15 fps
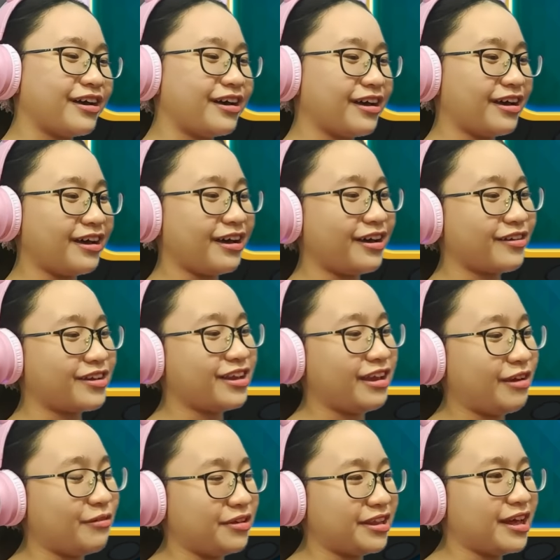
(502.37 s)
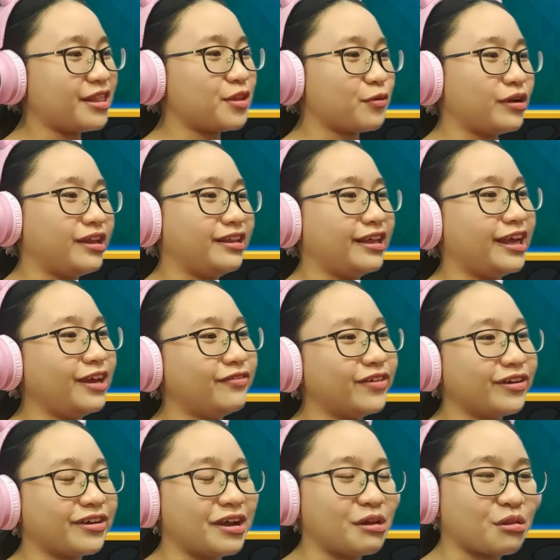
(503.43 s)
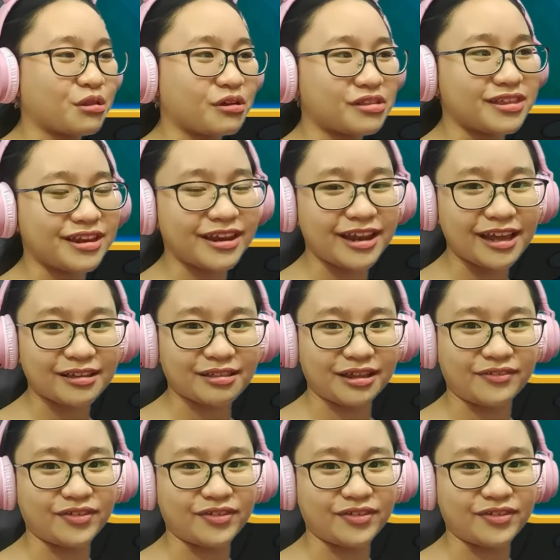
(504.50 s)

Uh, okay, well that's a relief. Okay, let's go to the next